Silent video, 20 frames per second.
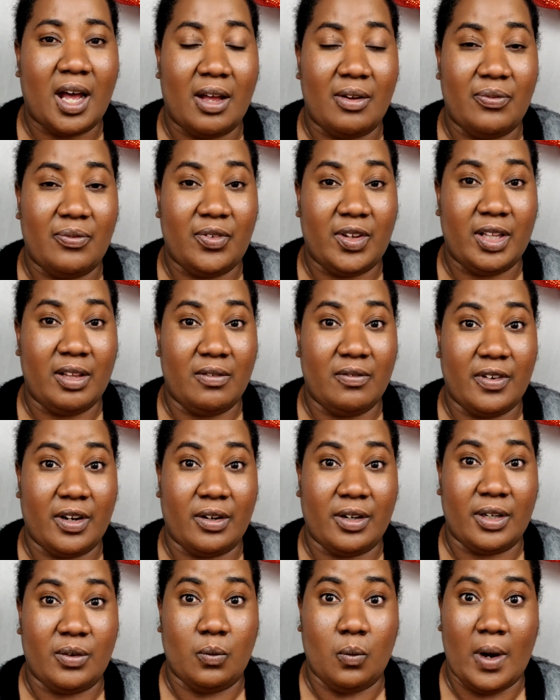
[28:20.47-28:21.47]
feel
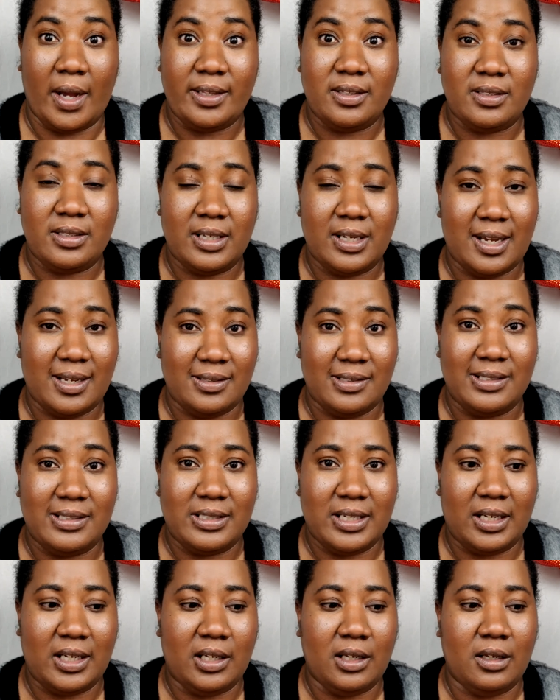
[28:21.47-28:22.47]
very wet and
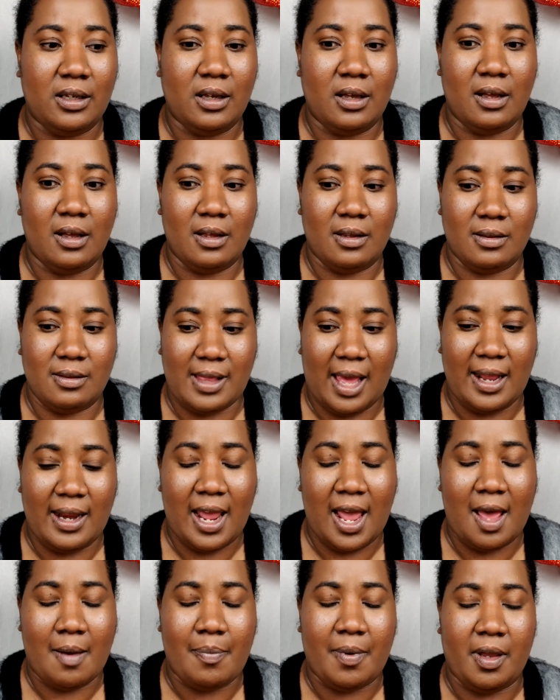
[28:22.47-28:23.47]
sticky. That
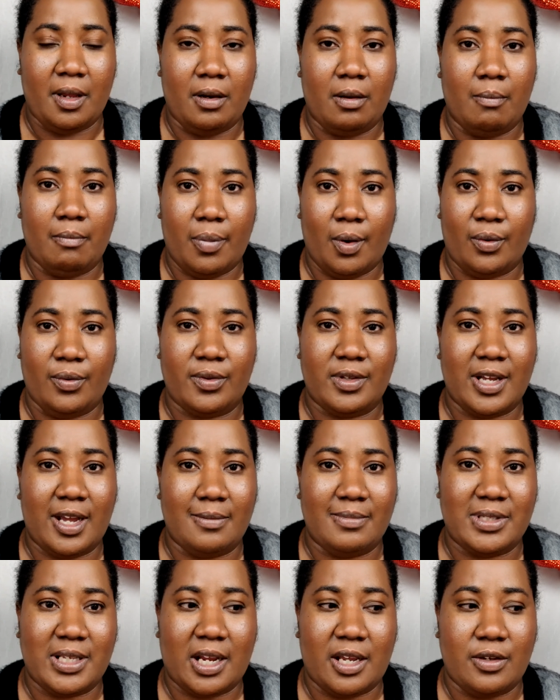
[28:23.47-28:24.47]
happened both
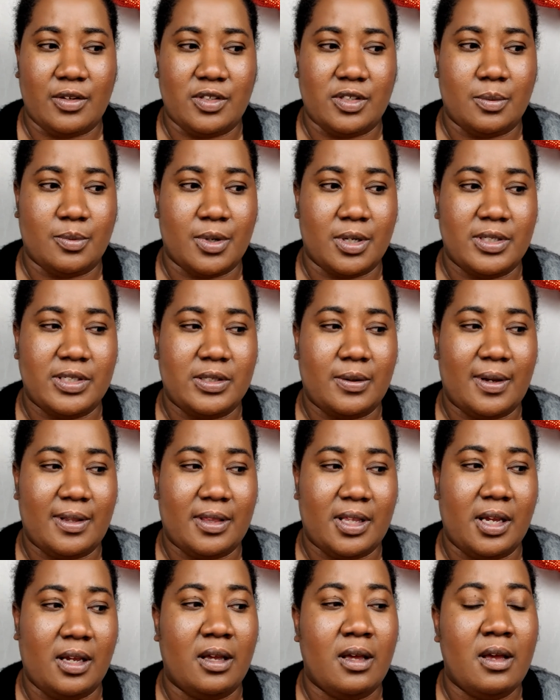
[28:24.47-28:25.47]
times I used the brush, so I
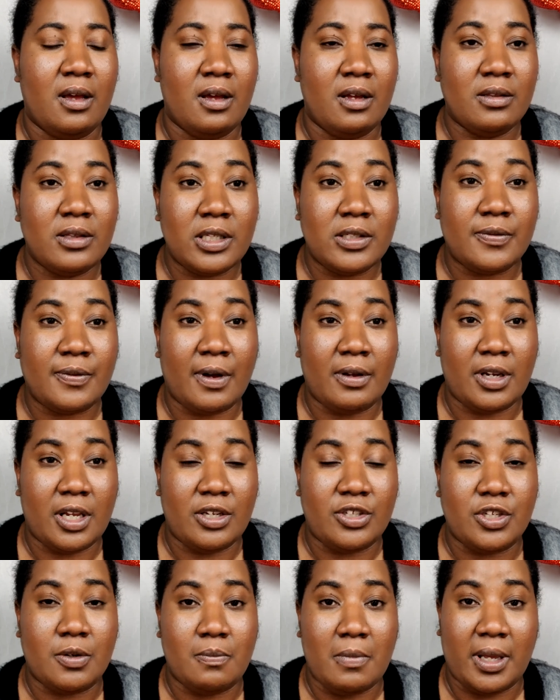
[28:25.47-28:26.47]
think this
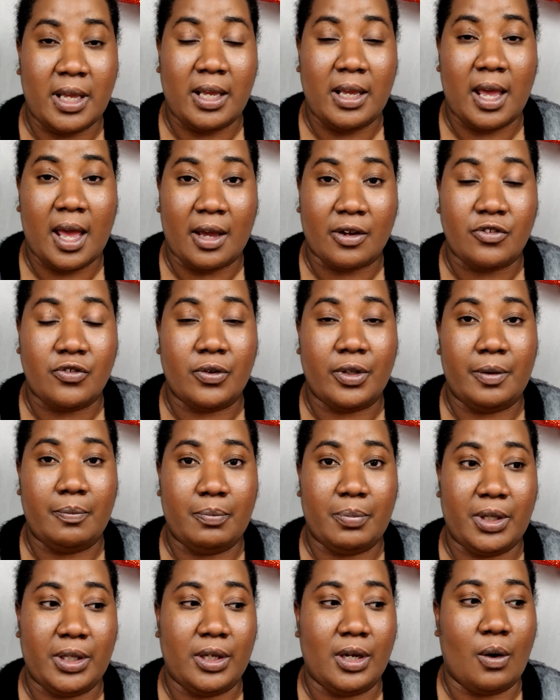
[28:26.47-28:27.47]
foundation may actually
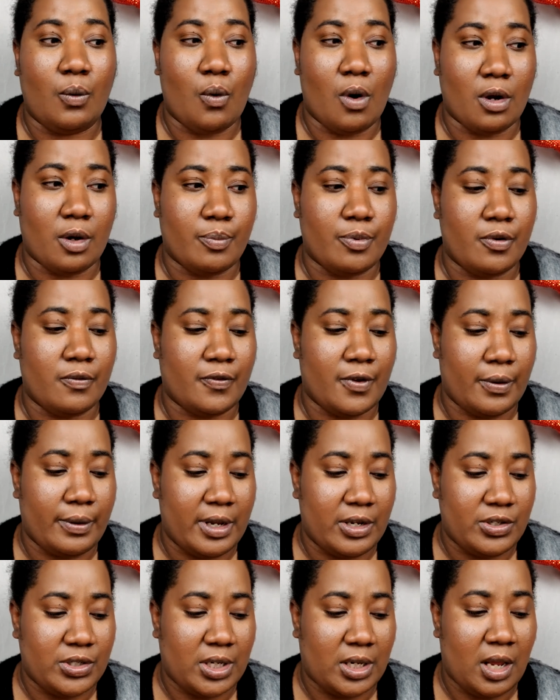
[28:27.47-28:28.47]
be a waterproof
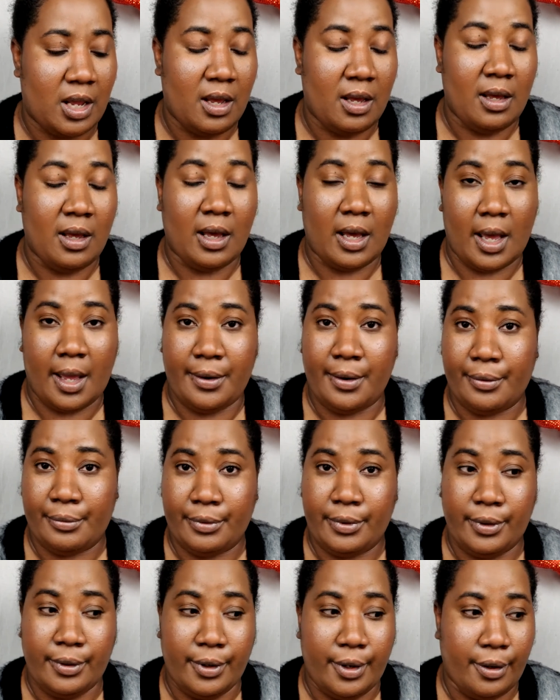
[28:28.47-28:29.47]
foundation. I don't
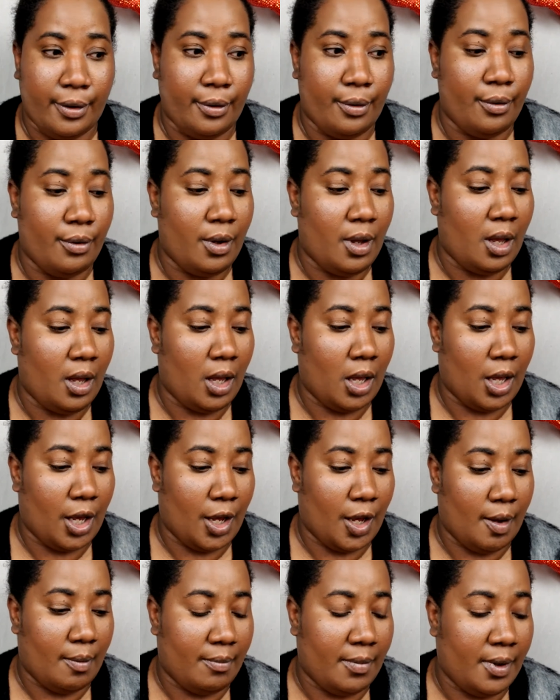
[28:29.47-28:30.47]
know.
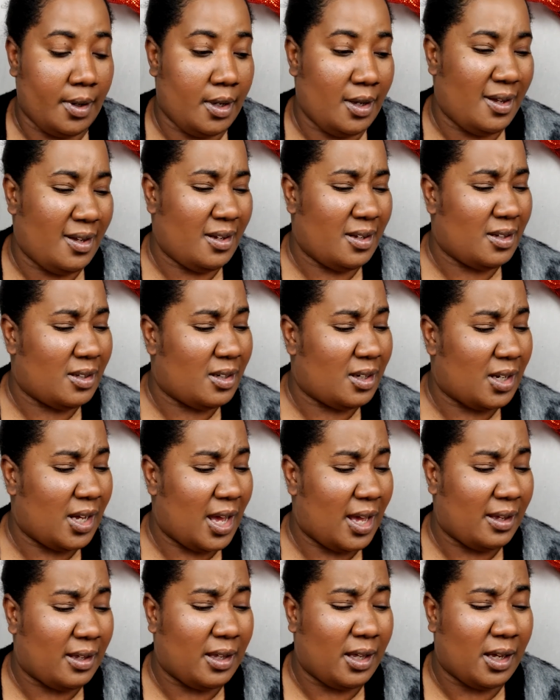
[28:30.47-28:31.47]

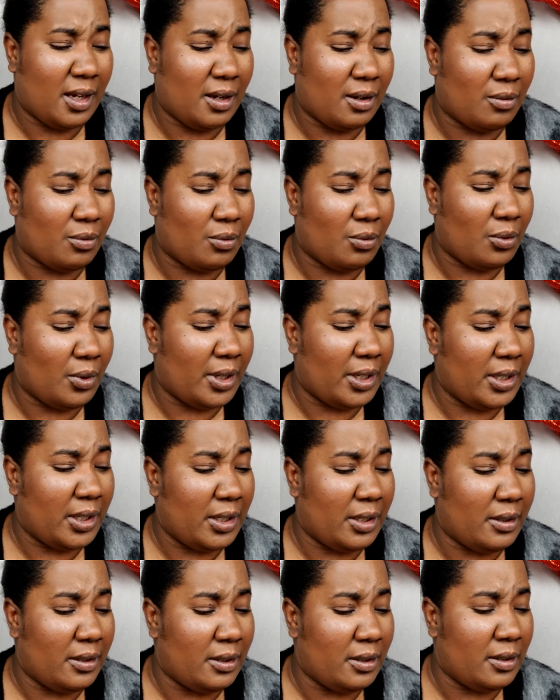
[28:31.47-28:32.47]
I can't
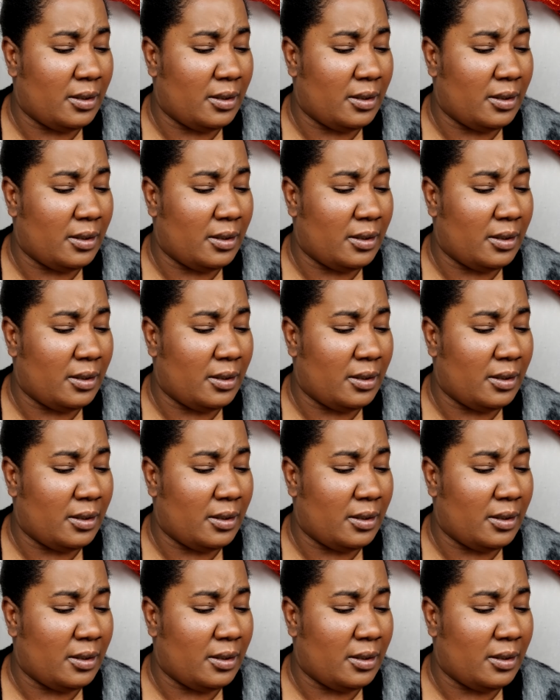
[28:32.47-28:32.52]
read